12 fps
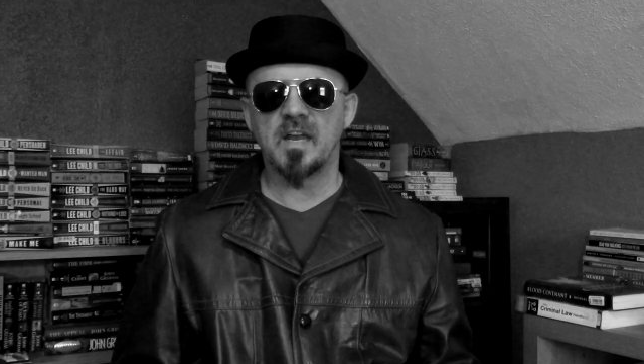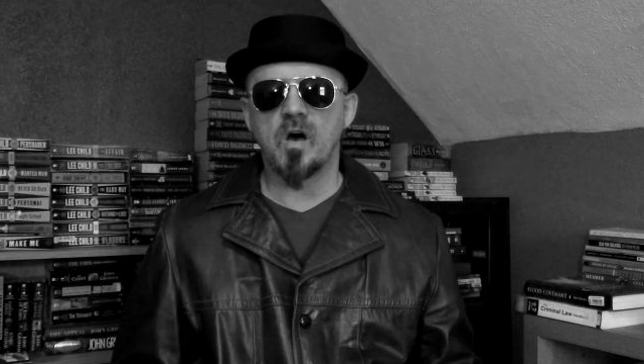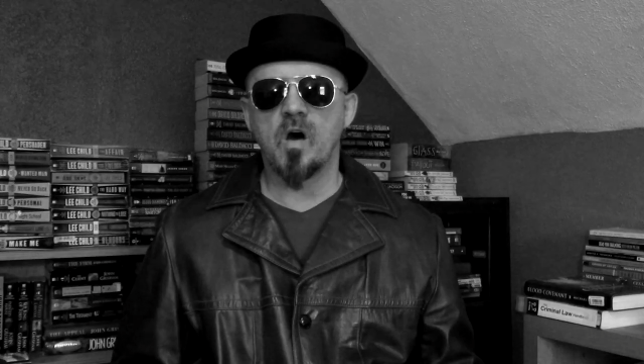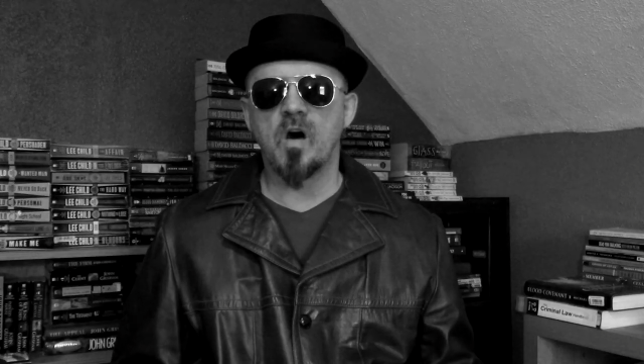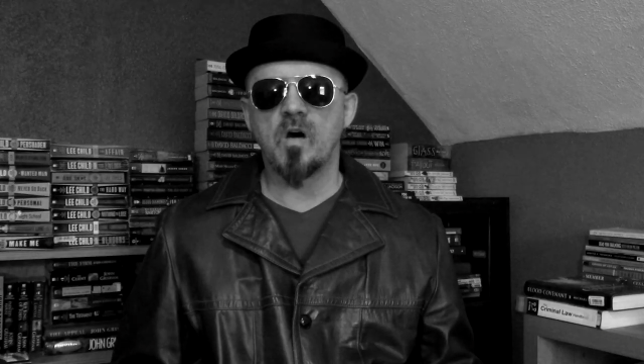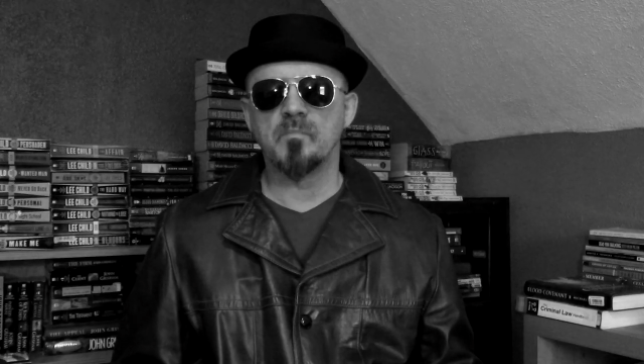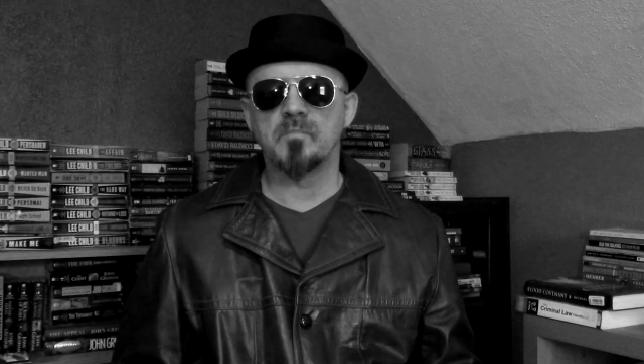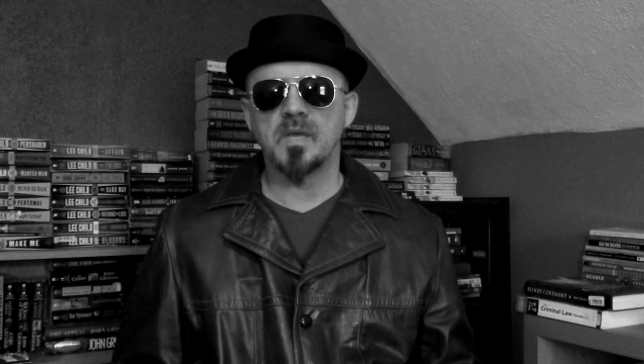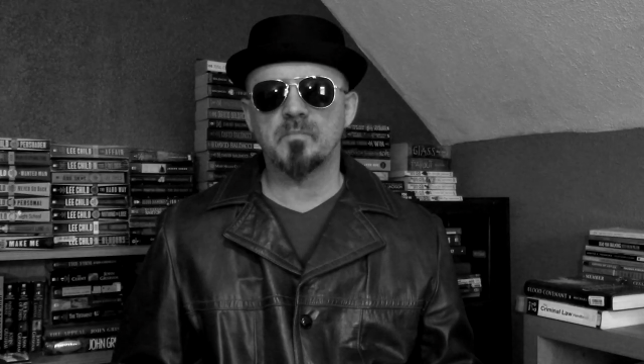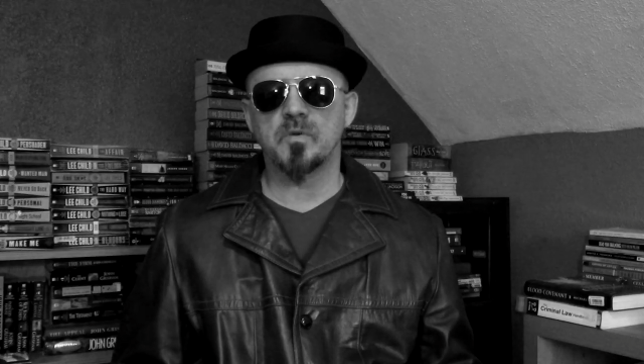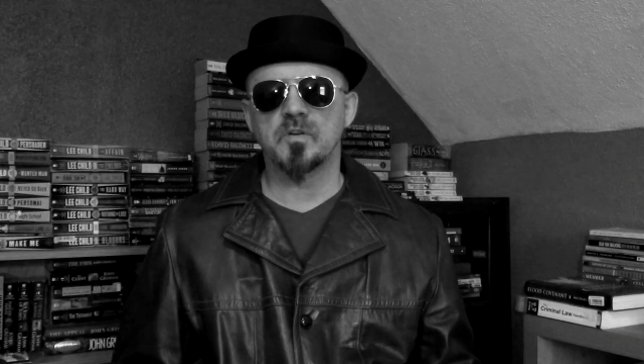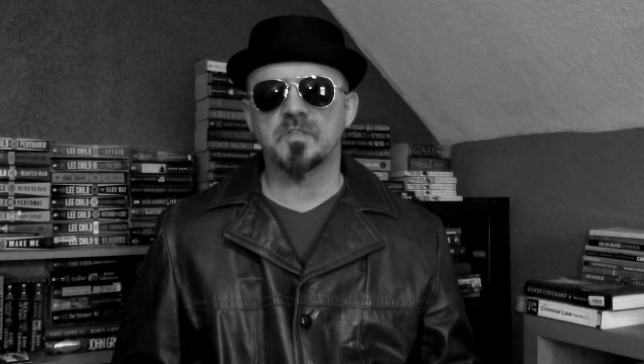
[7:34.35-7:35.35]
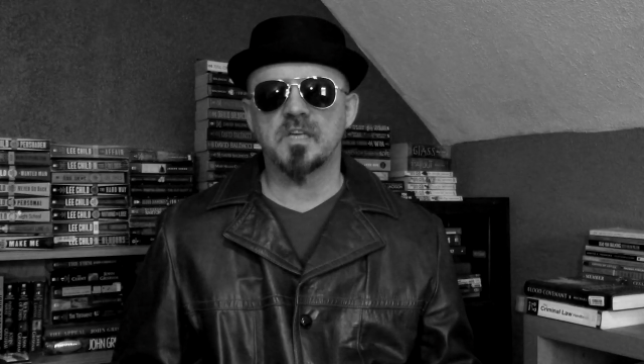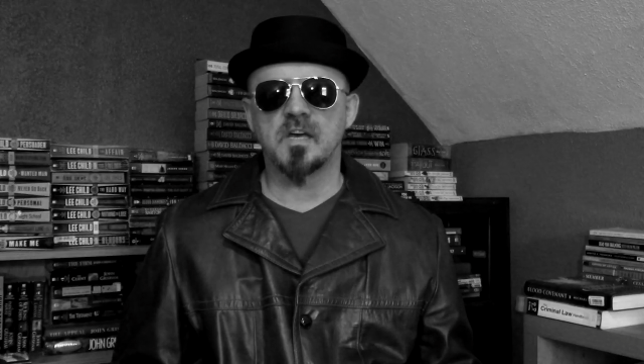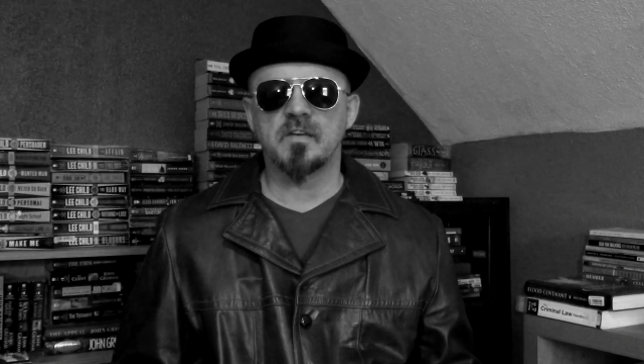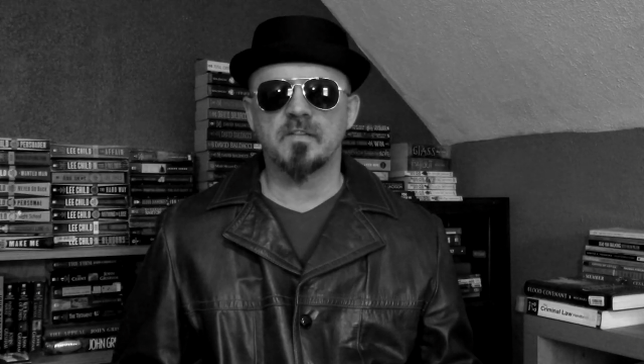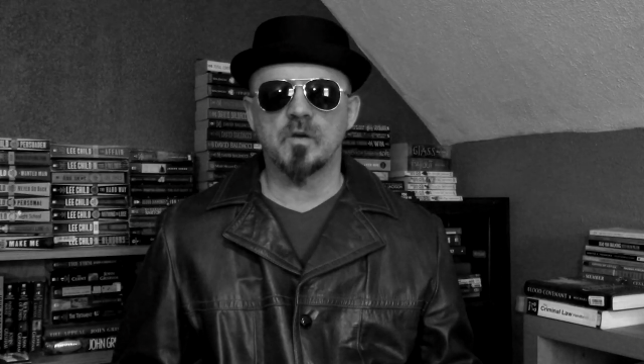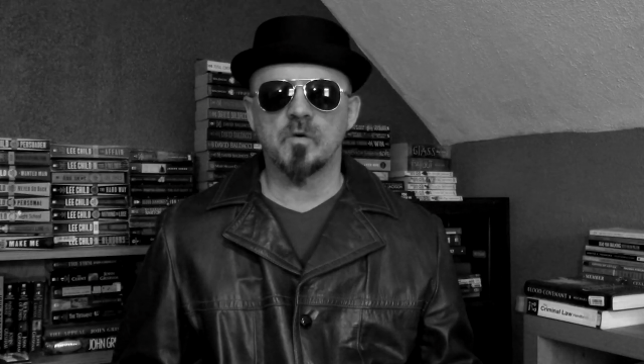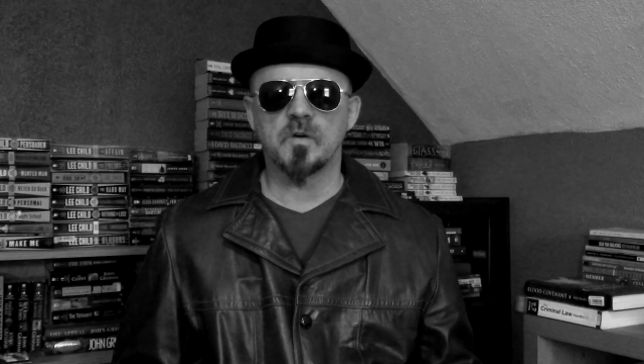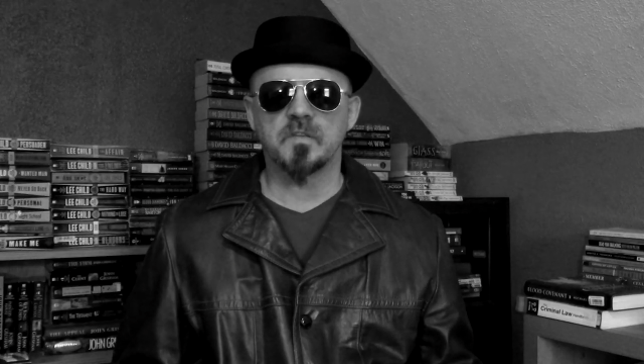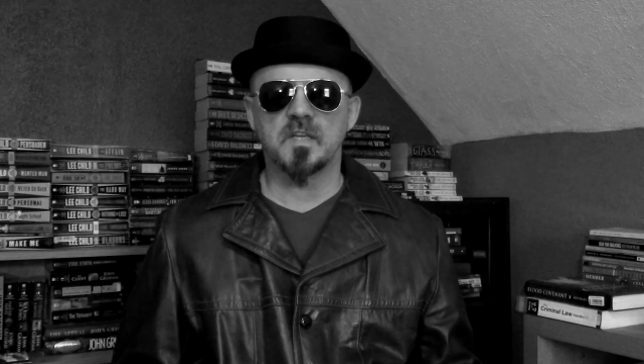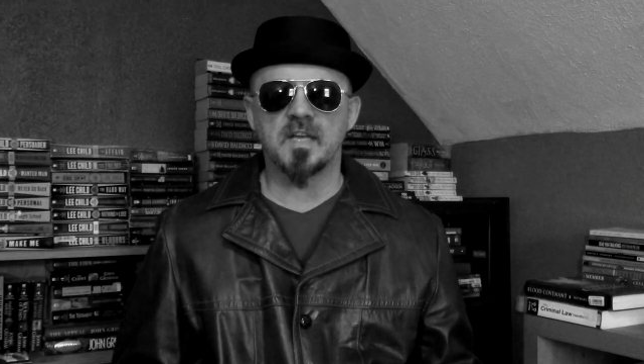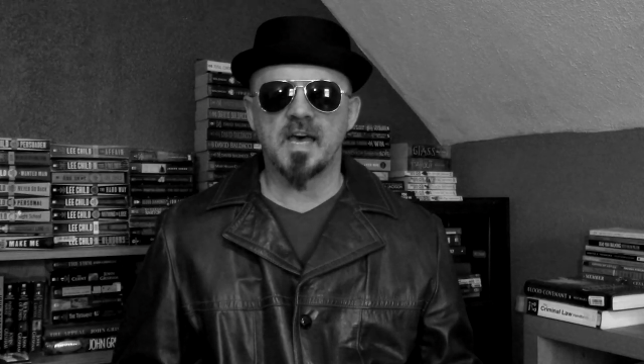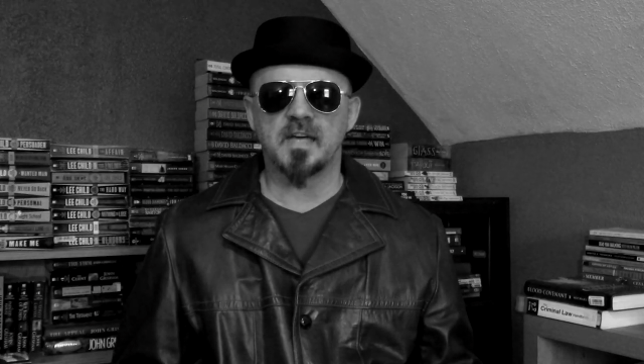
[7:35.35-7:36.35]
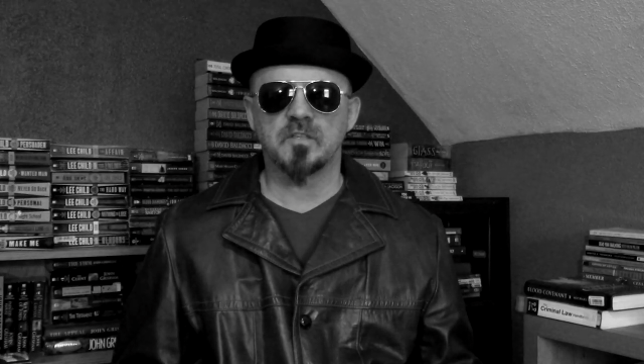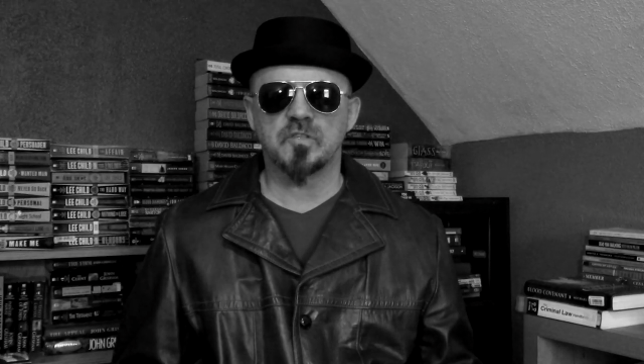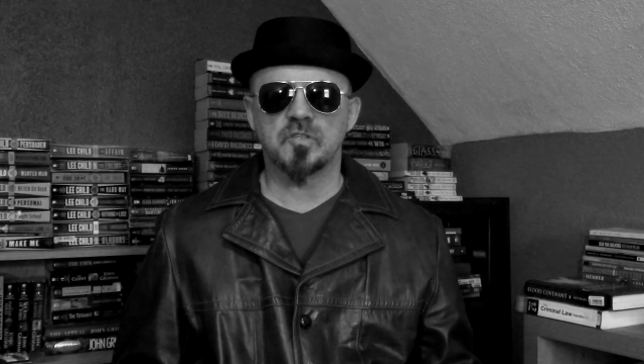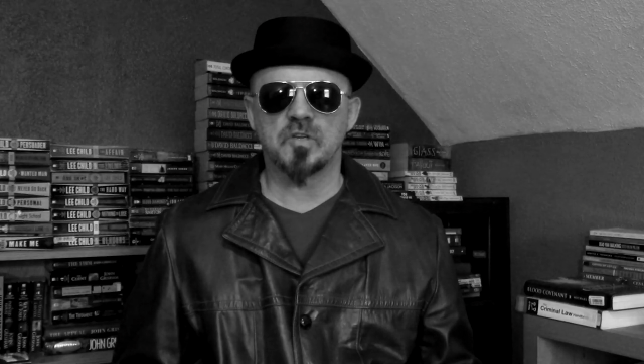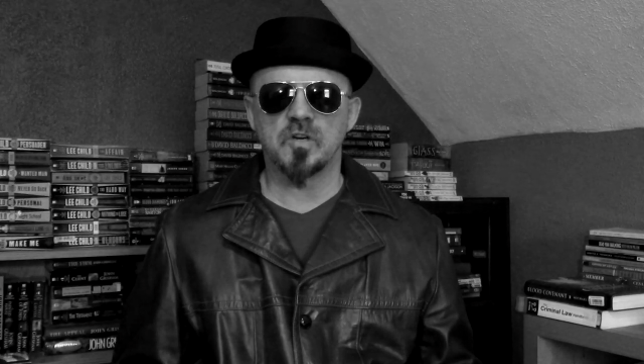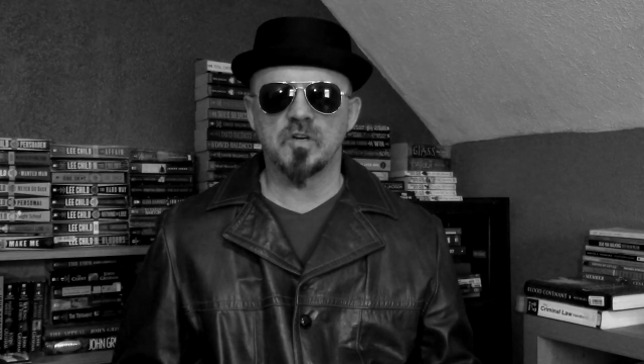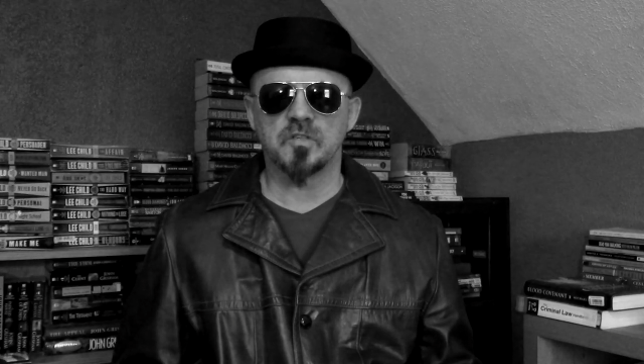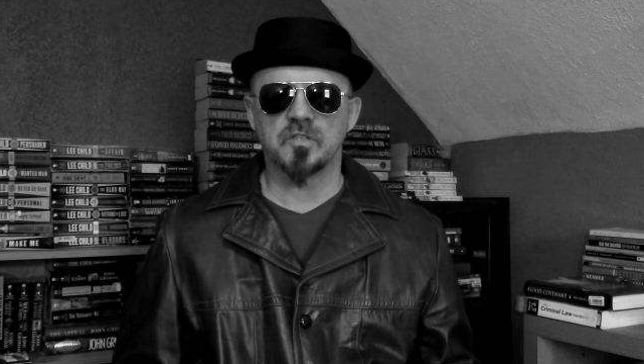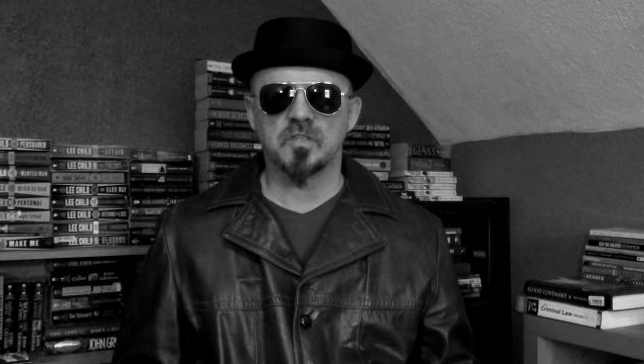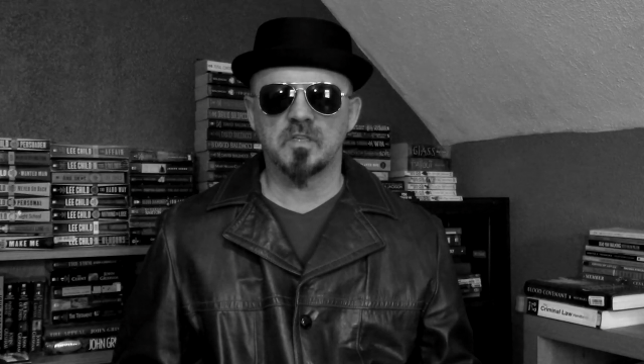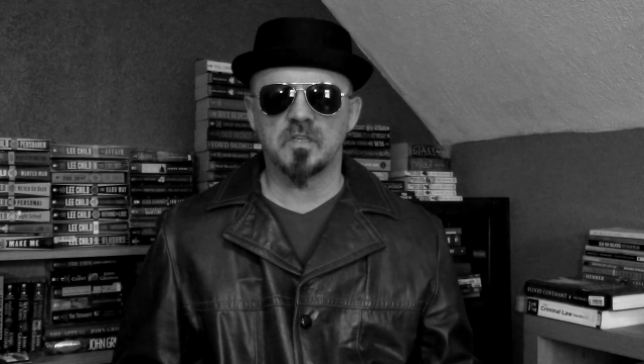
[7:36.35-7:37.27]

all members of the Orthodox Church